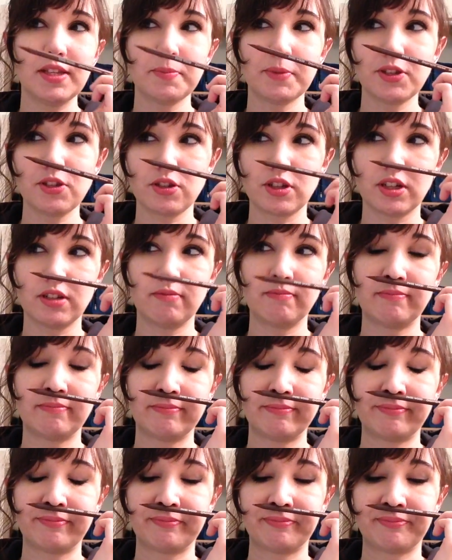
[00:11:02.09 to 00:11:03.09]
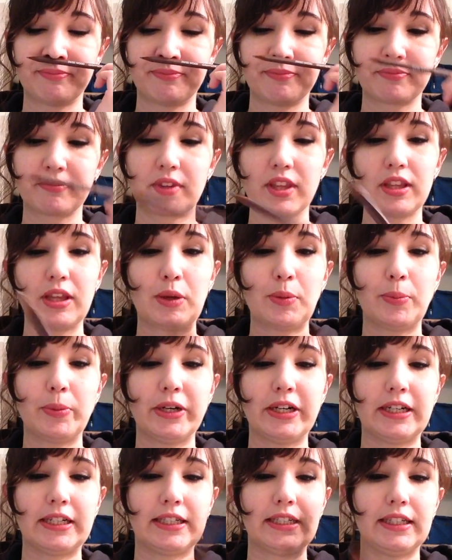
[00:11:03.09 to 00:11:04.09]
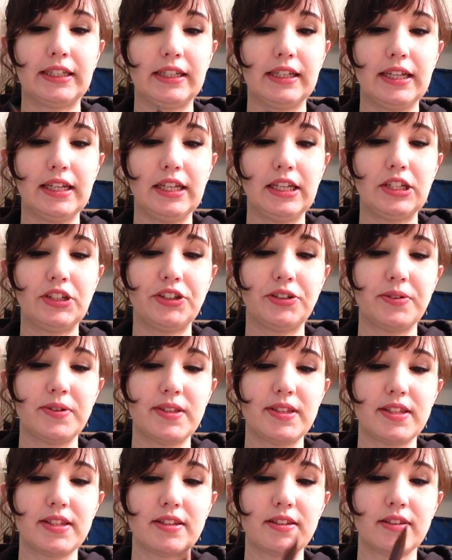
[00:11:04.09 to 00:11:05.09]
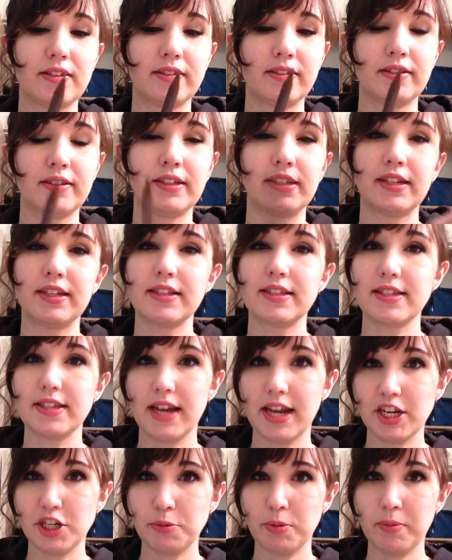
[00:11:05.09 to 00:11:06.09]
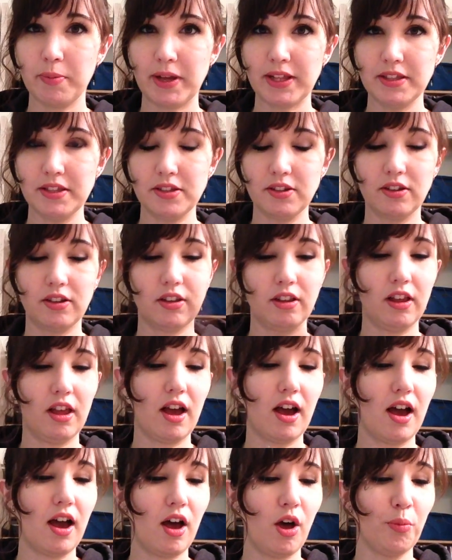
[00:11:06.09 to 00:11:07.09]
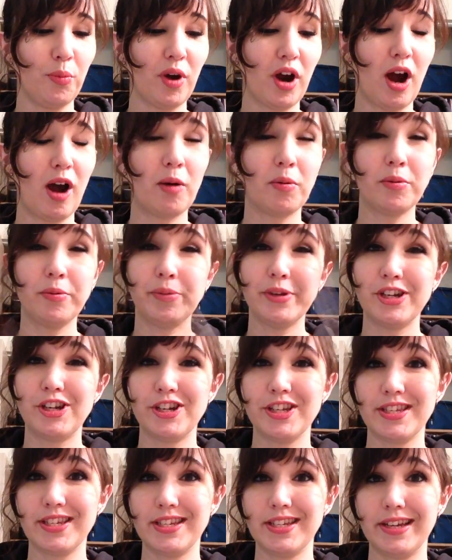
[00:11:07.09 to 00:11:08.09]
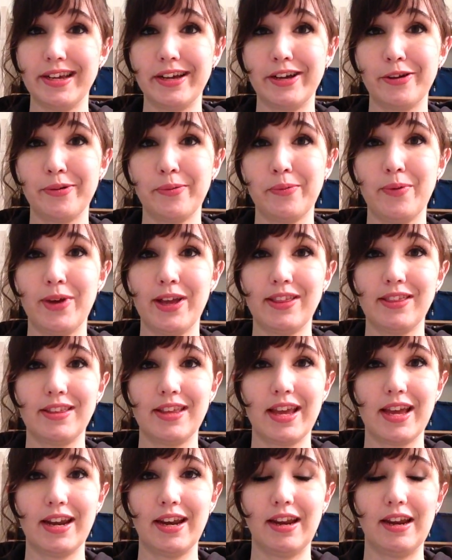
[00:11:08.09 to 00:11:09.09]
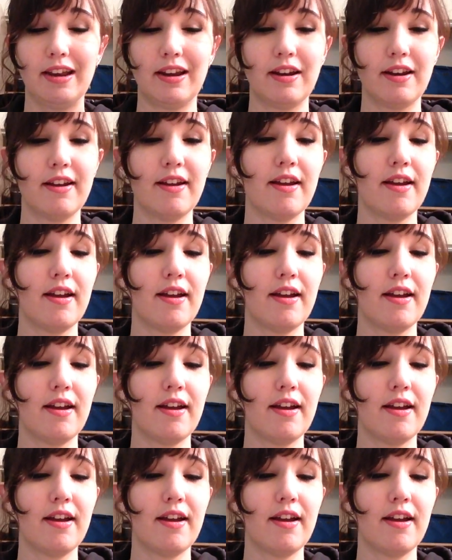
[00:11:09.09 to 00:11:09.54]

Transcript: smells good, but you know, it's an HB pencil. I'll probably just stick with getting